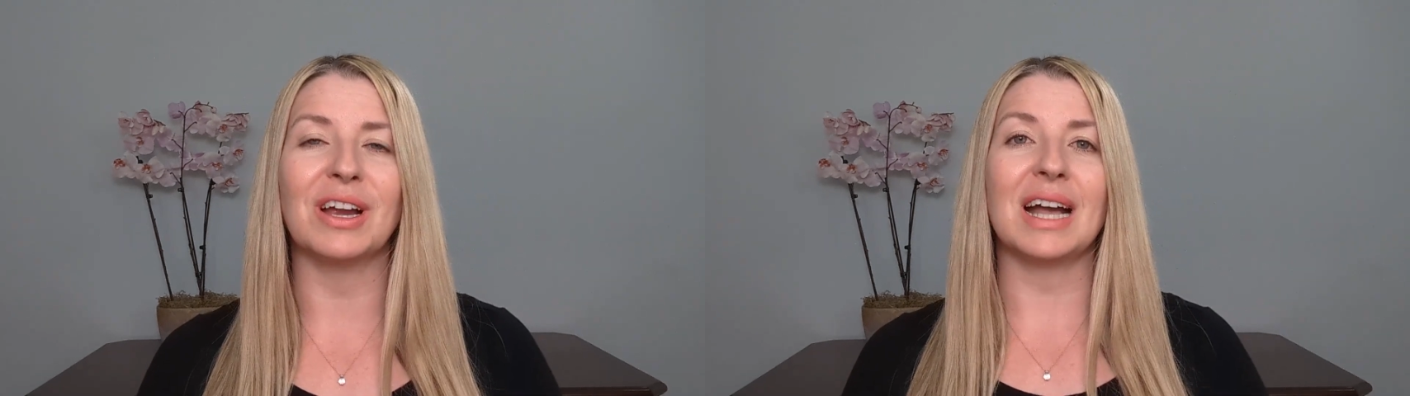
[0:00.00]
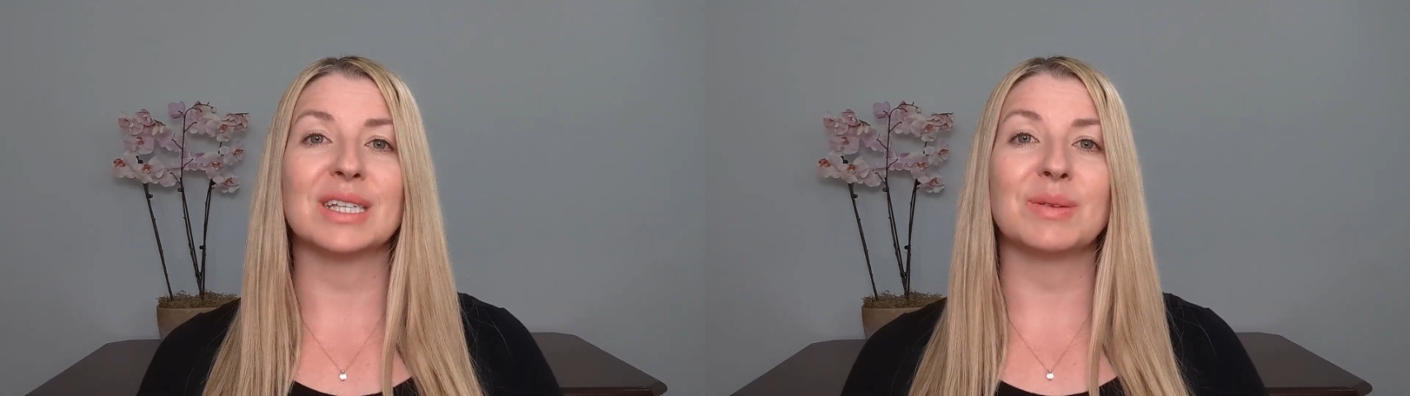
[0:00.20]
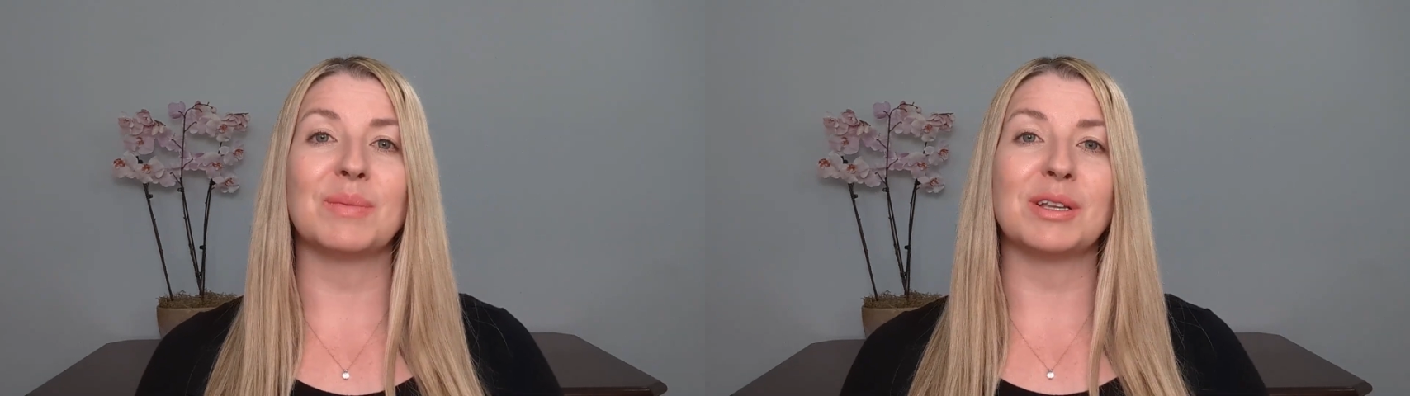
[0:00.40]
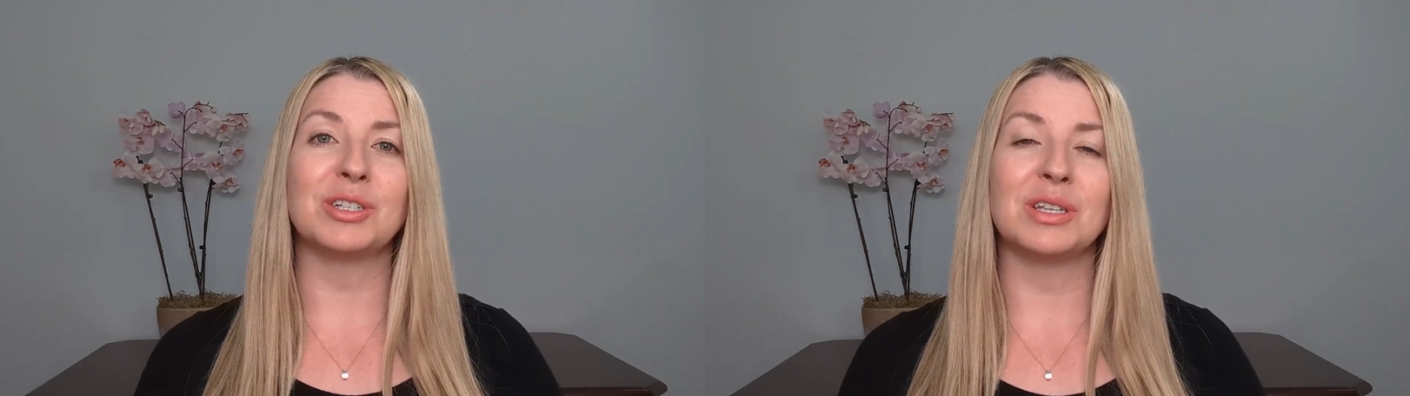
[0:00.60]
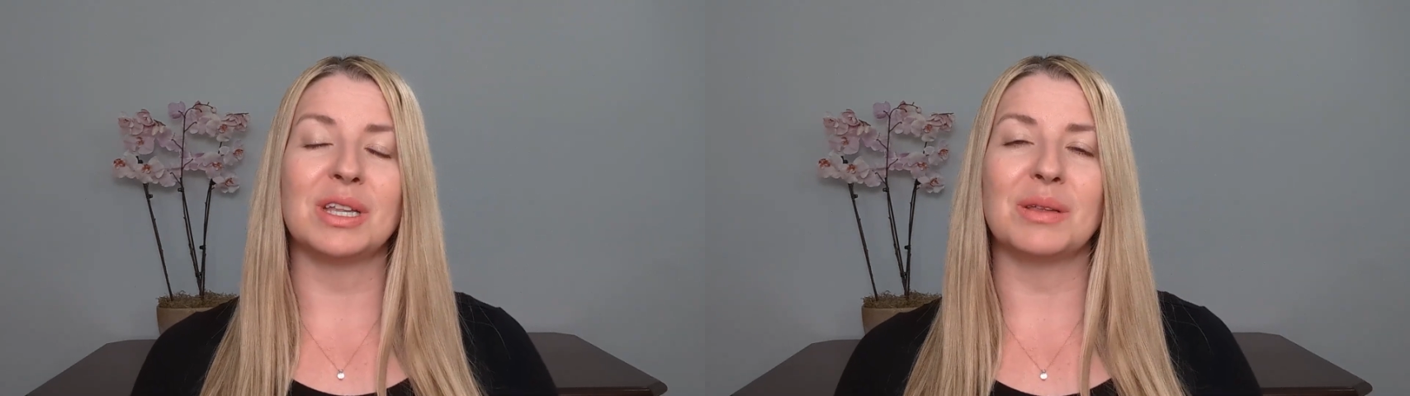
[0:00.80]
as we
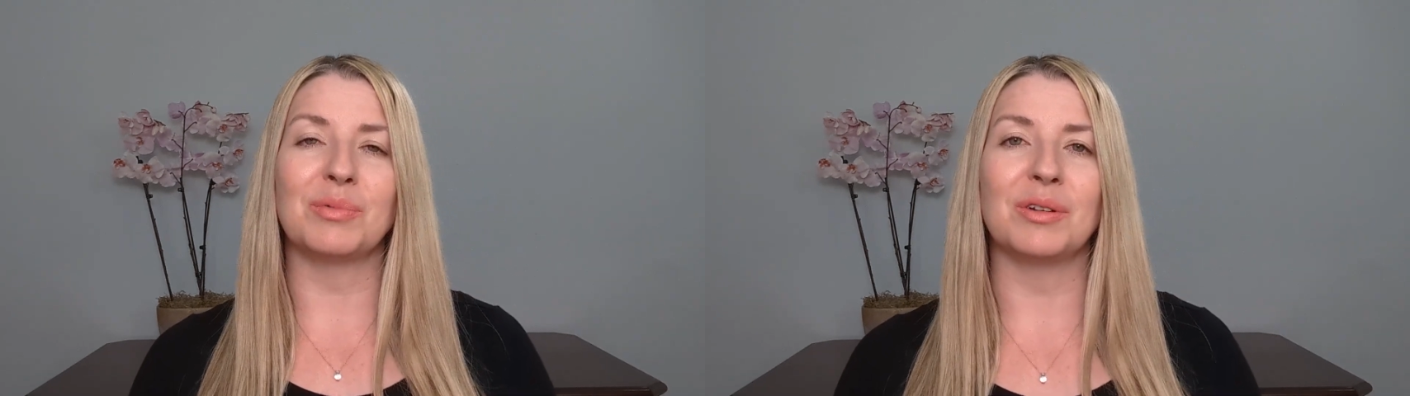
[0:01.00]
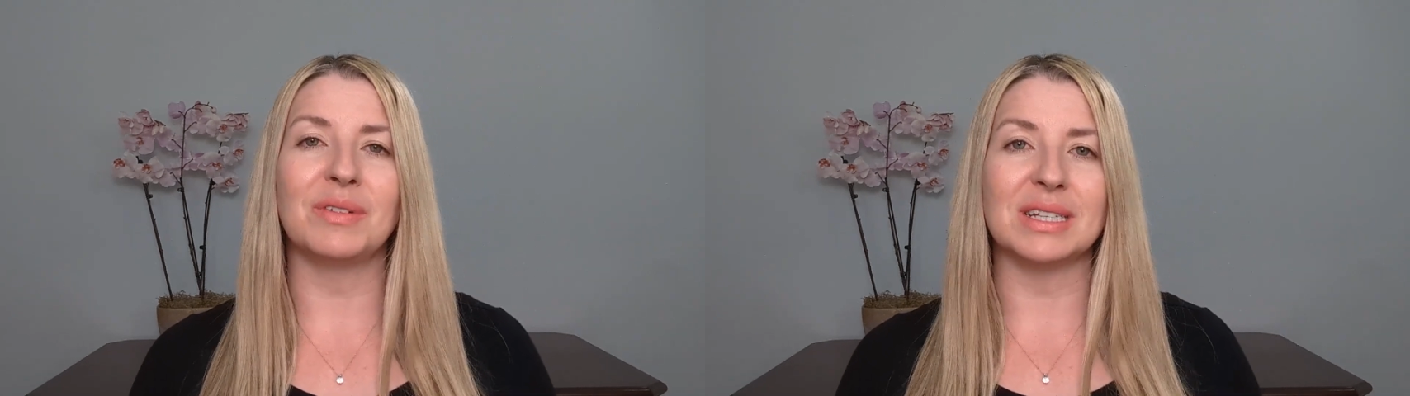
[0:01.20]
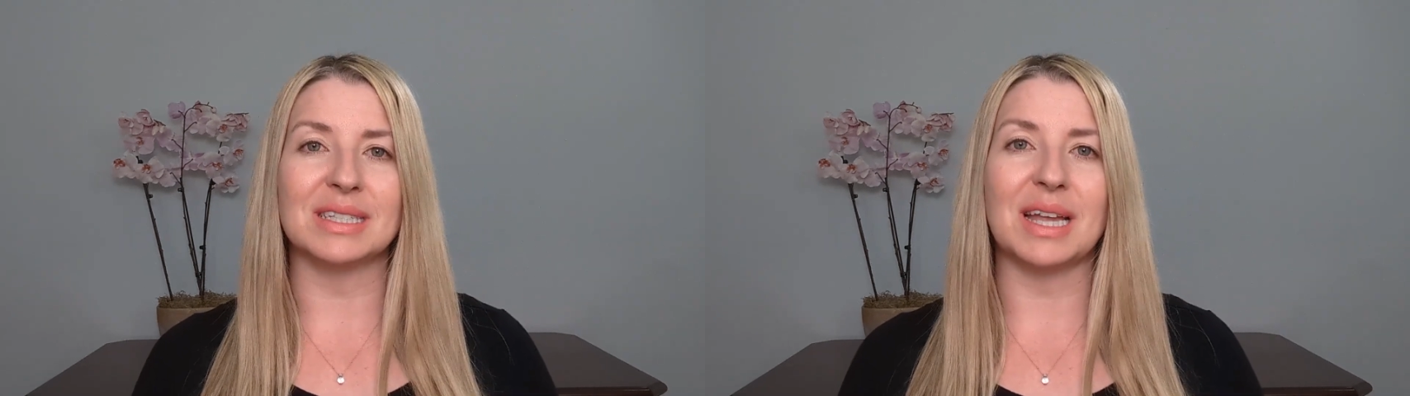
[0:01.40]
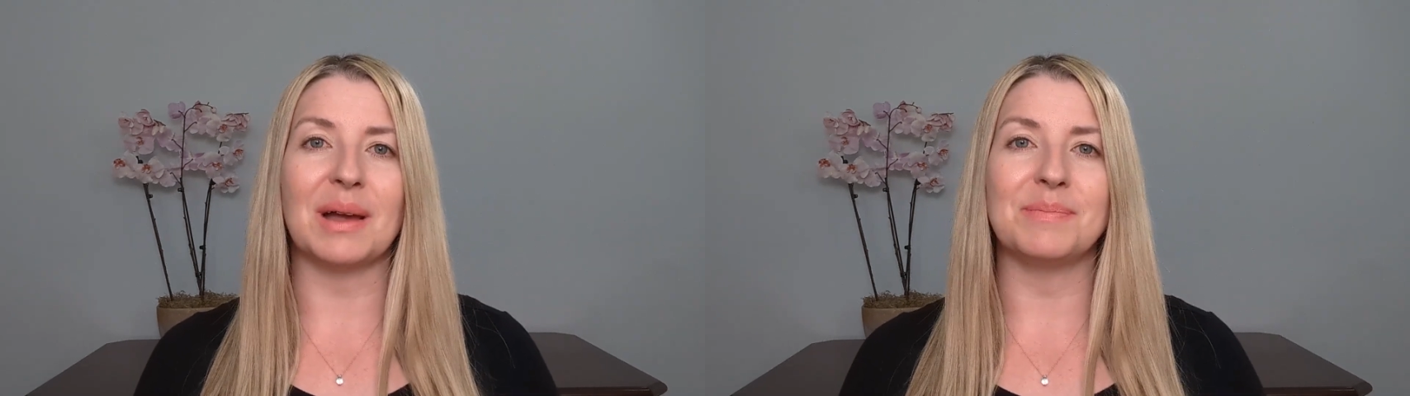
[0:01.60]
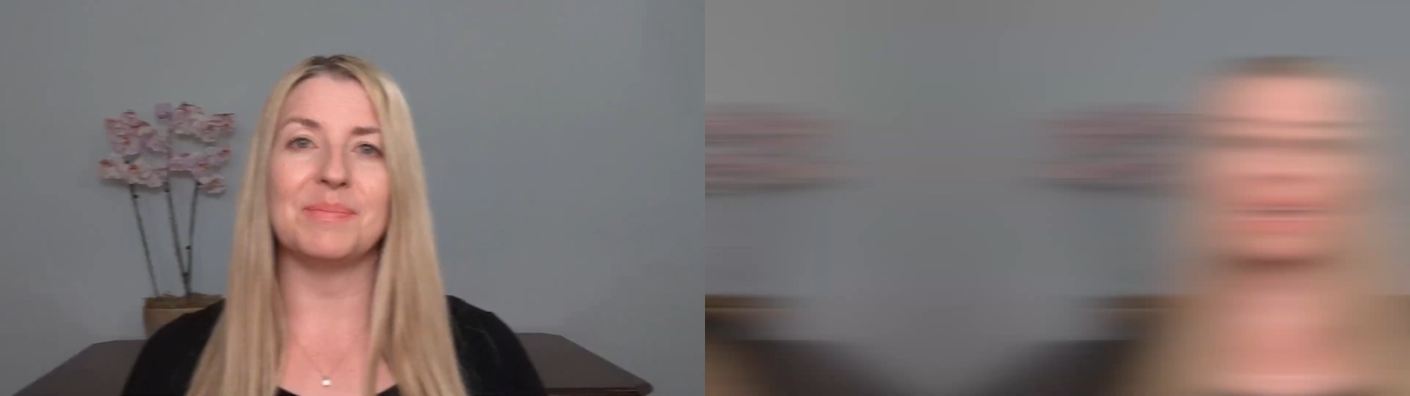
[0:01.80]
mentioned in the previous step.